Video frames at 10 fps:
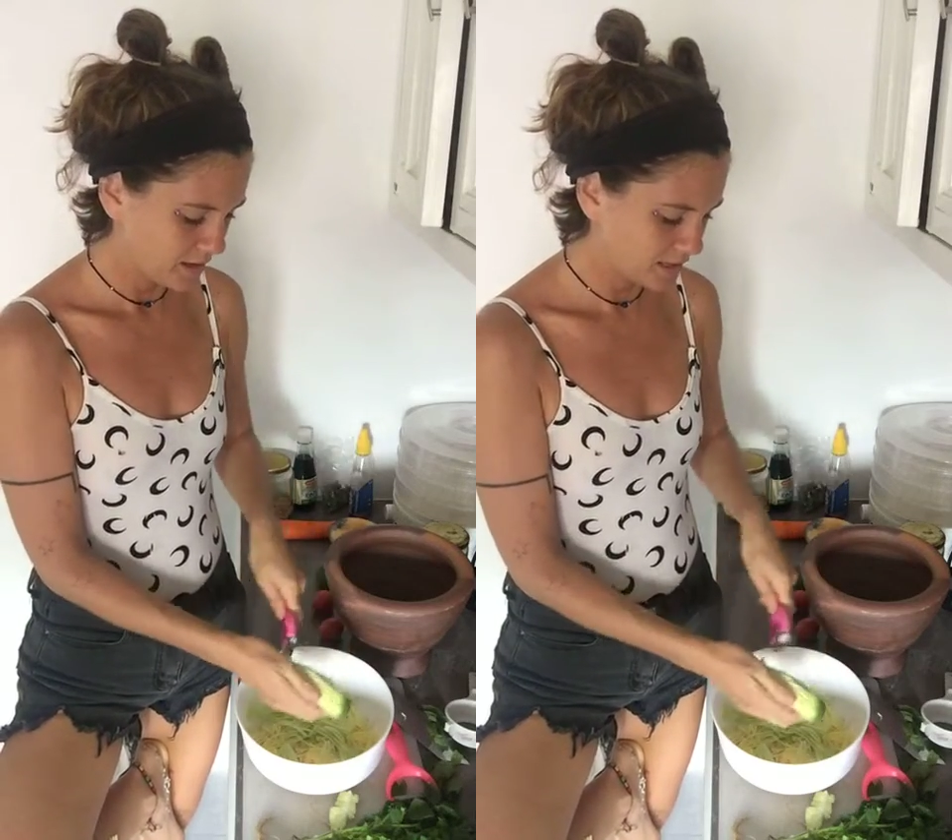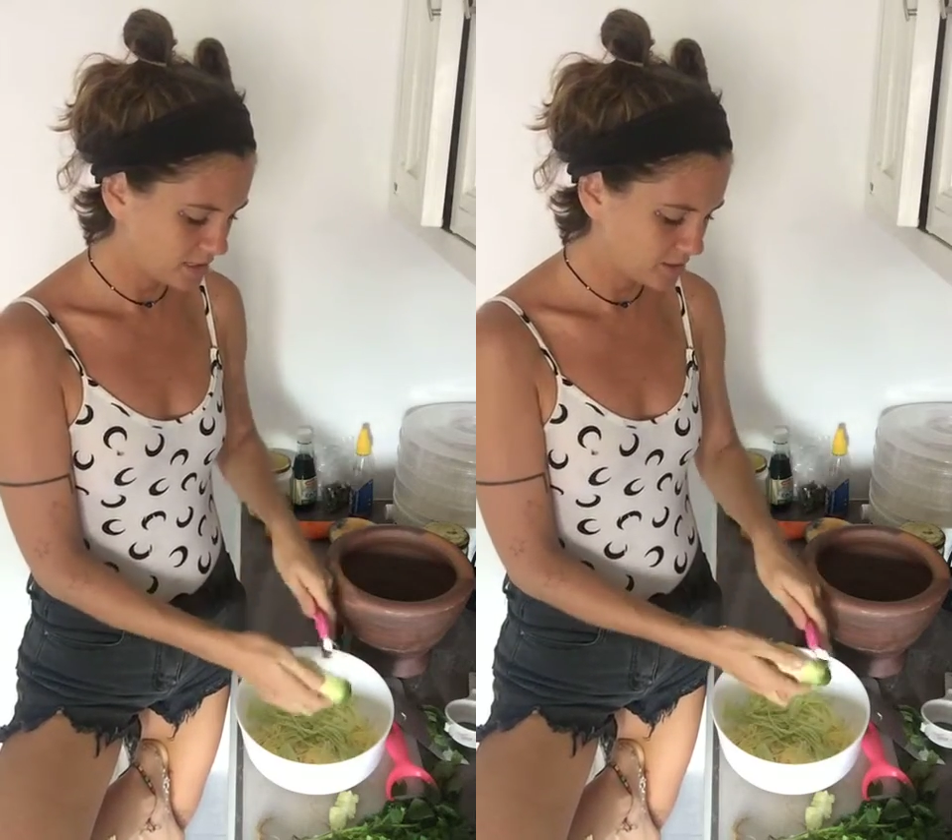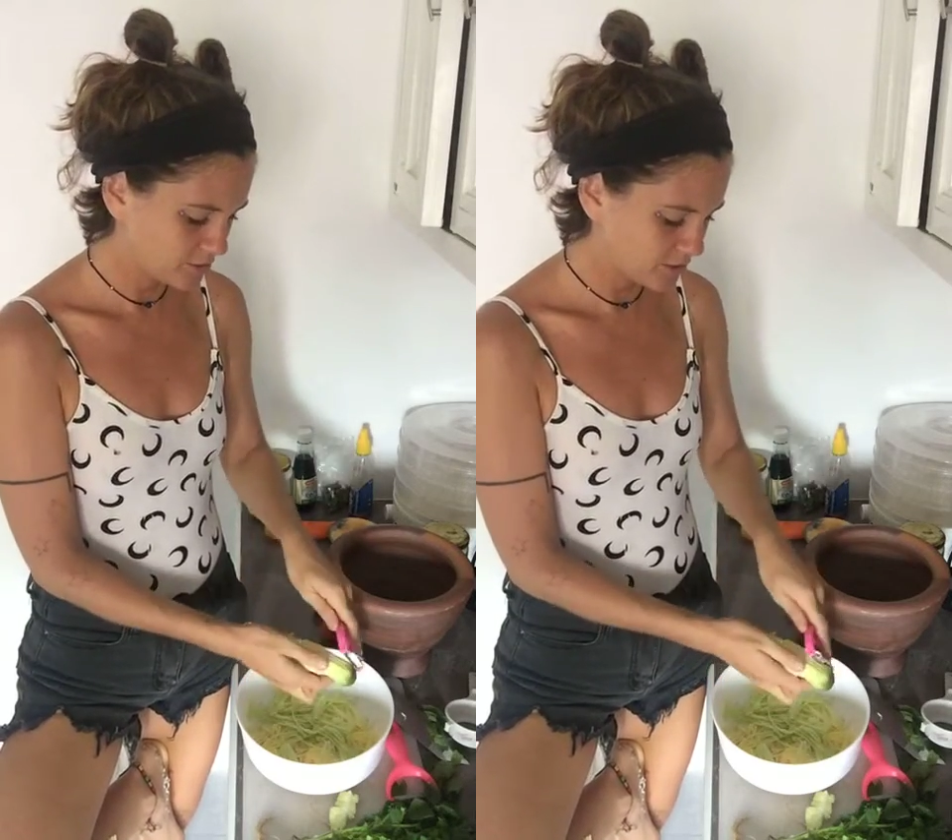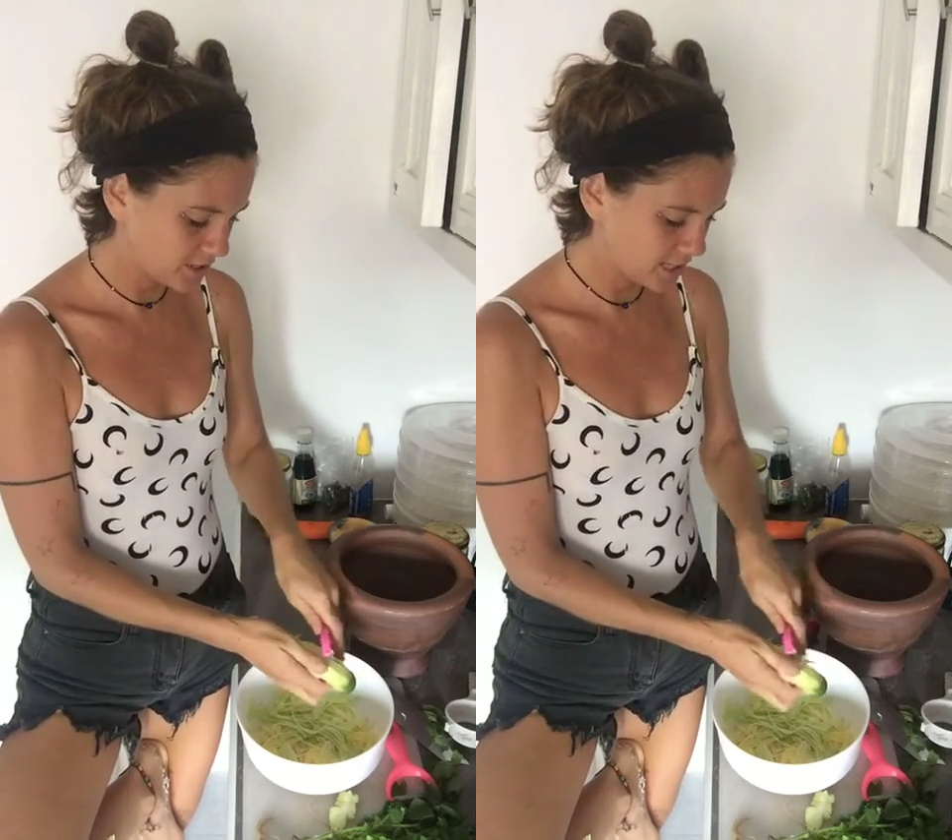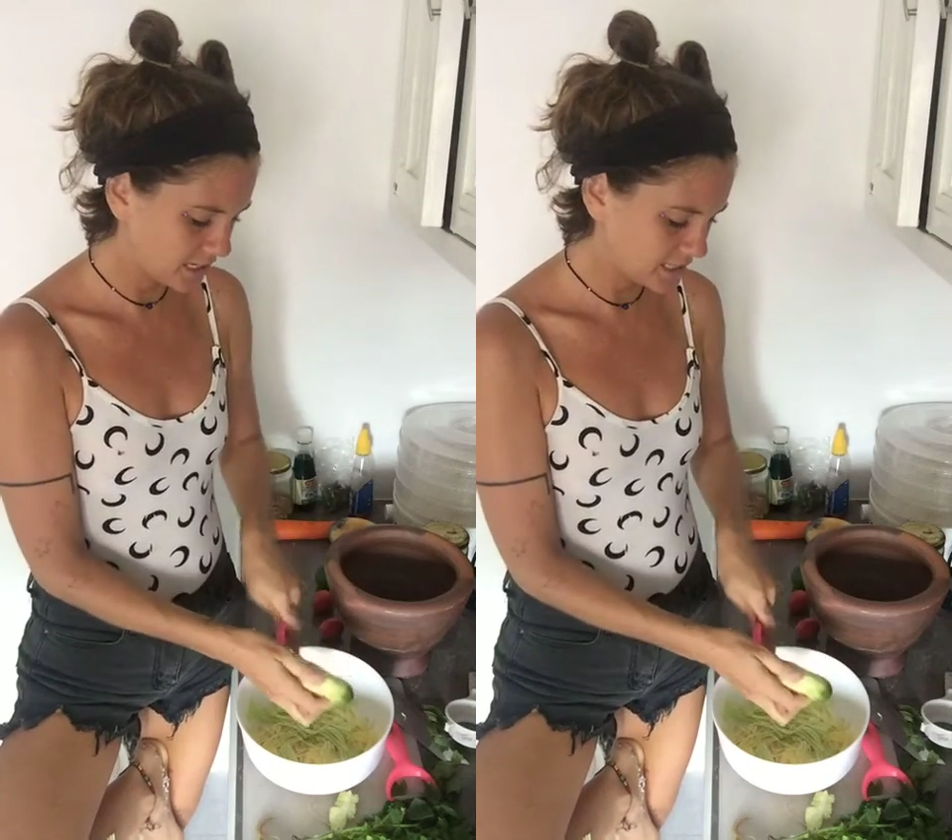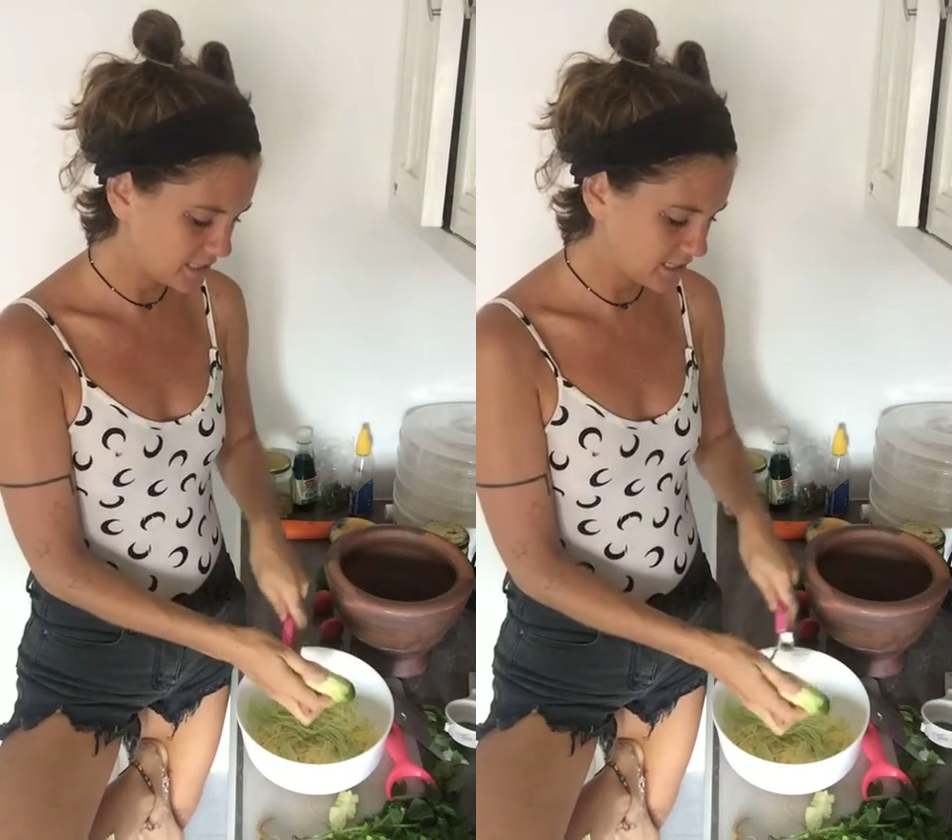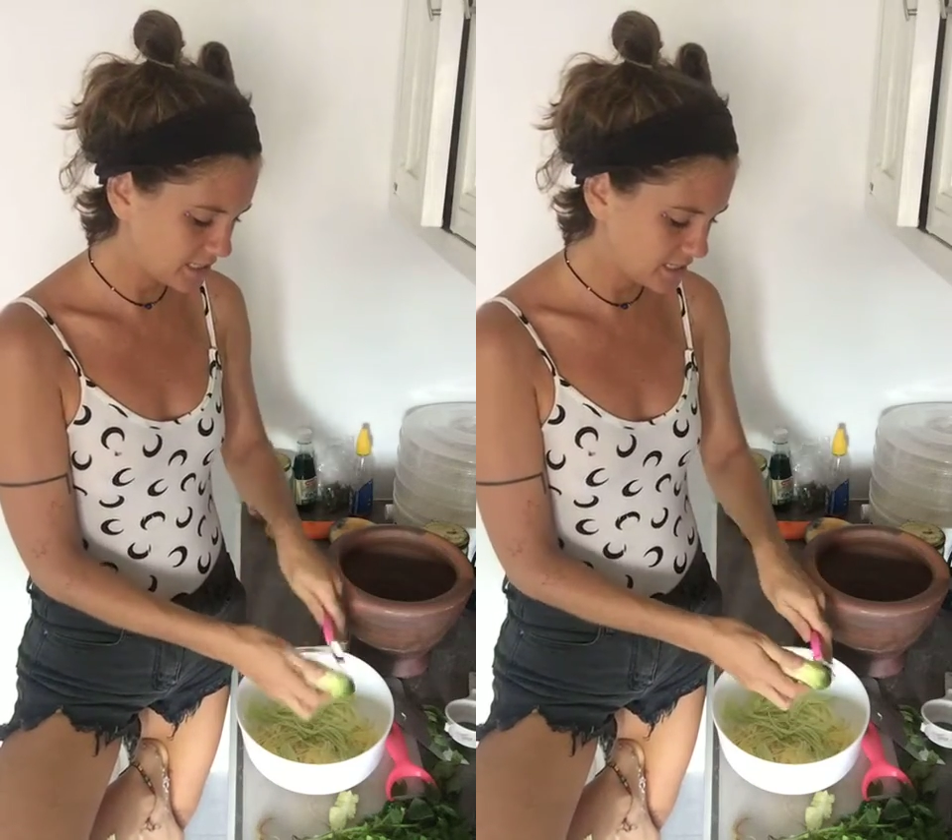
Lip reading: until you're getting to the